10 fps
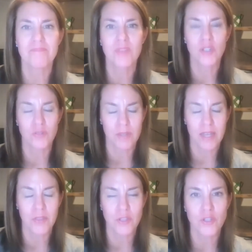the,
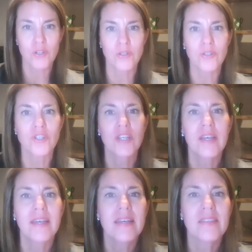at the church
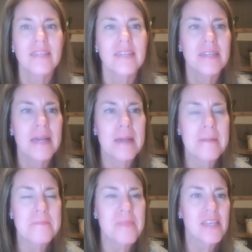that
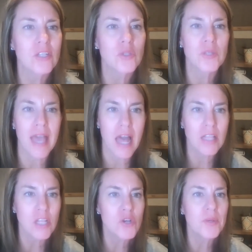um, they include
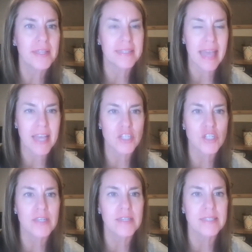aloe and
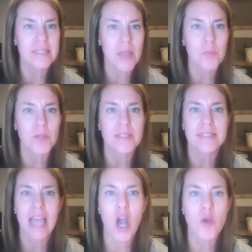cassia and cypress,
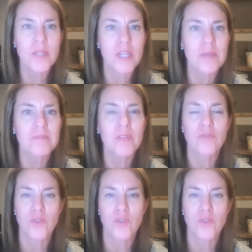galbanum,